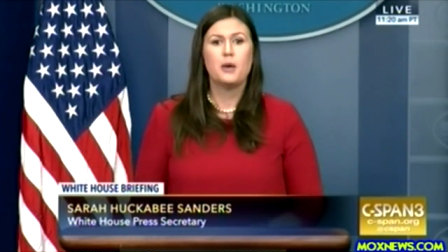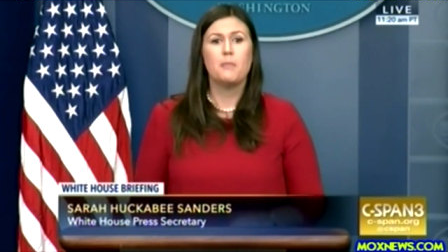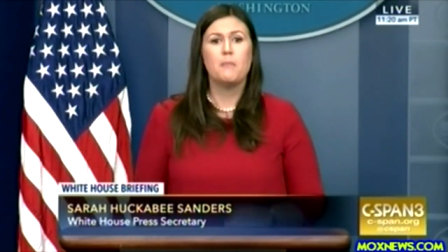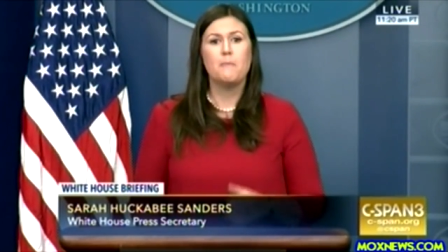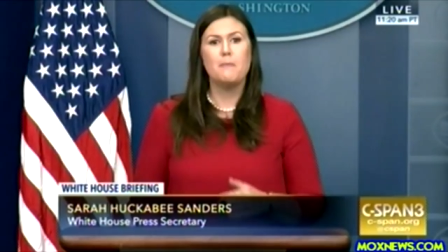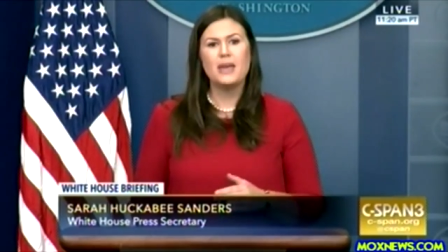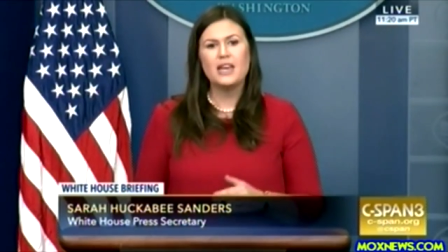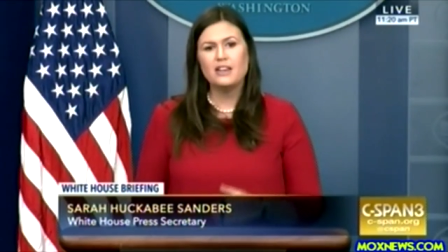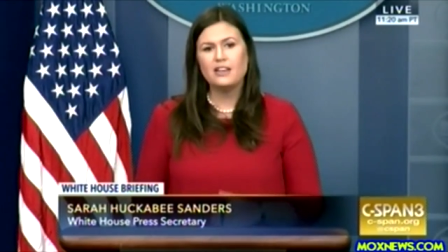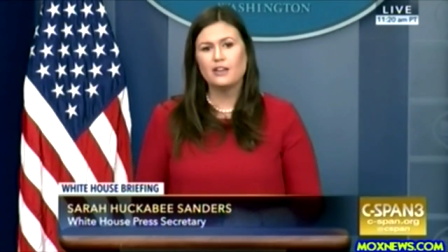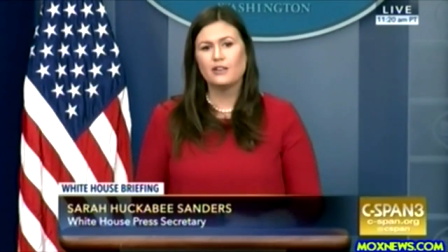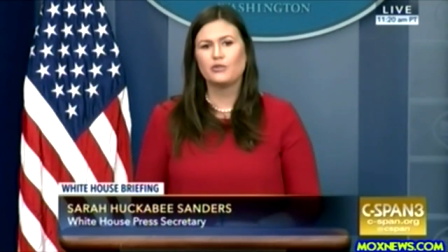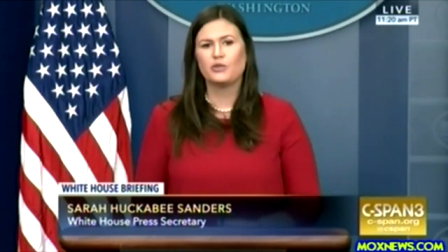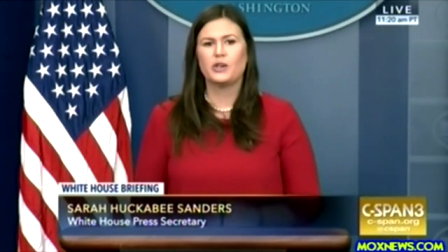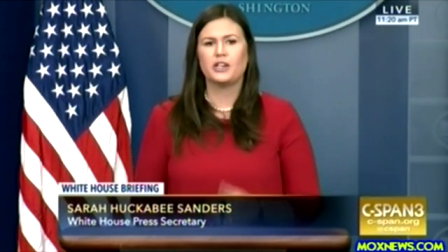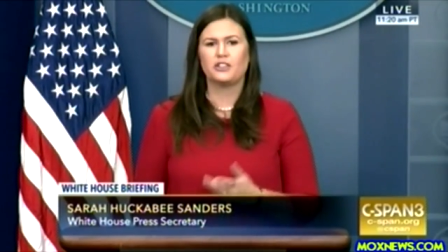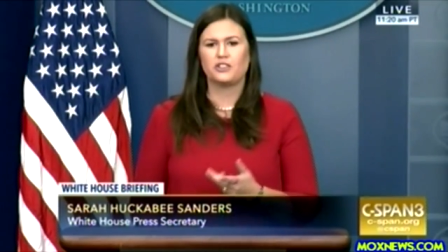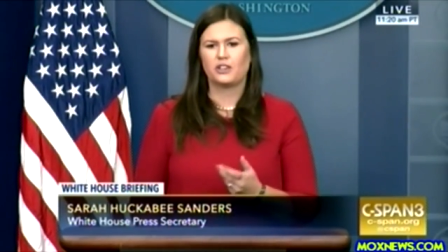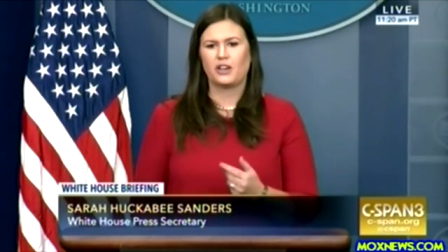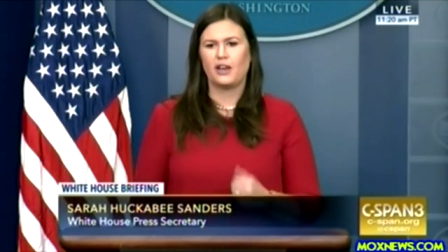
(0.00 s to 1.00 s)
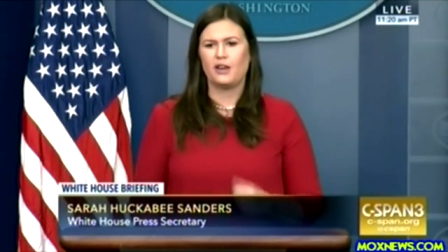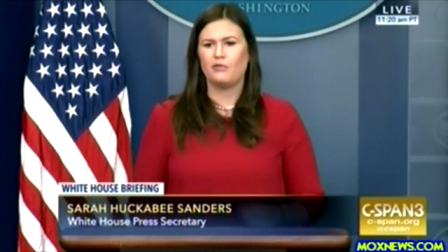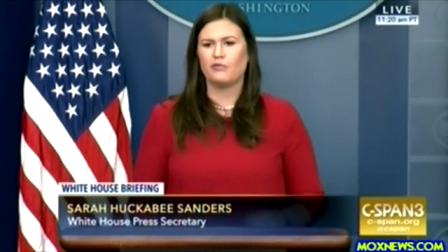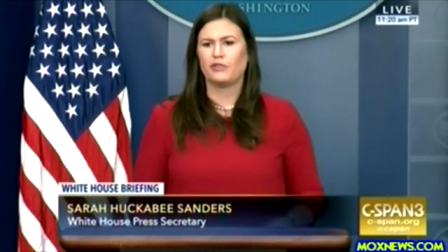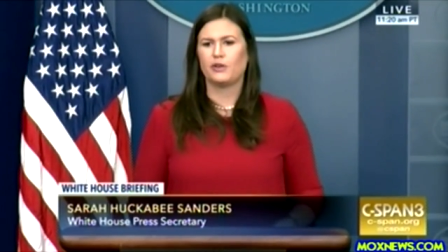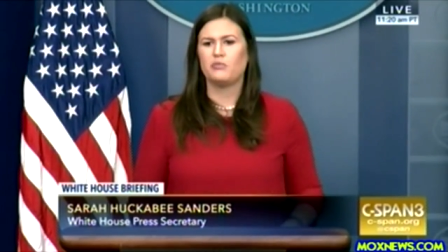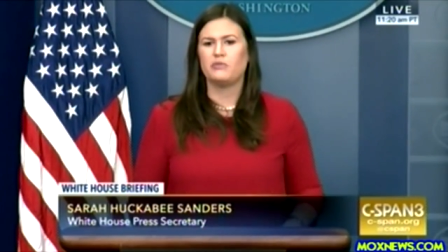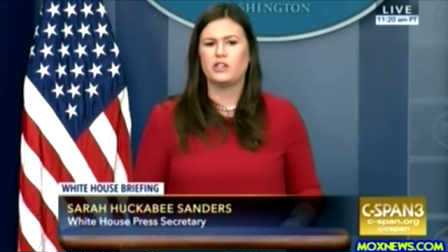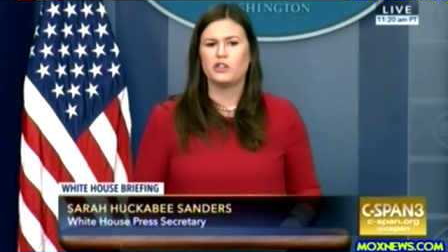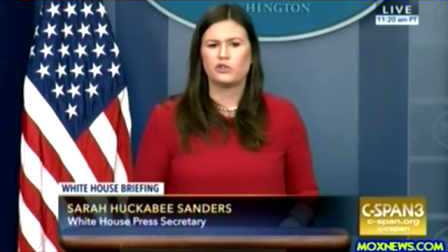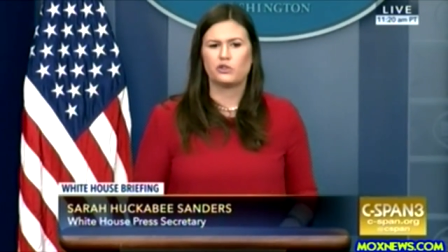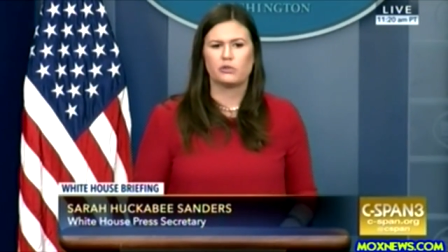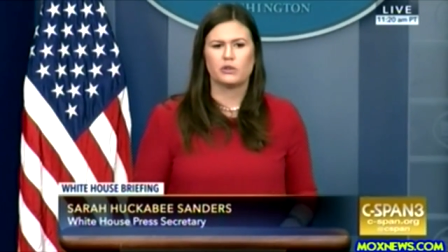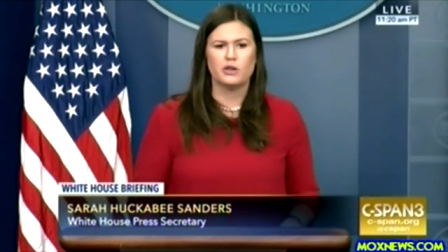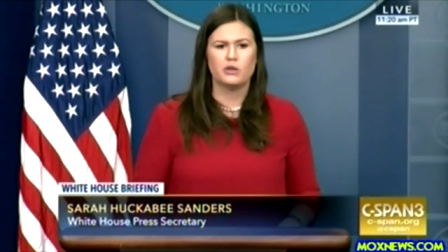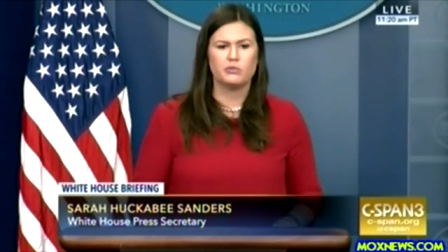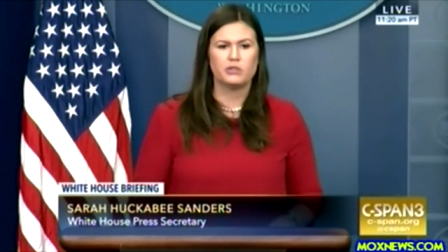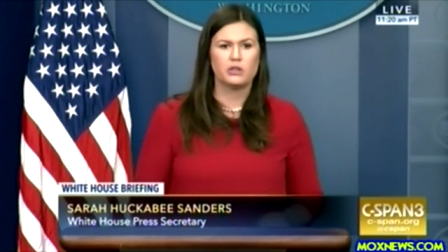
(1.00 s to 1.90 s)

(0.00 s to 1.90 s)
many of which came from this room.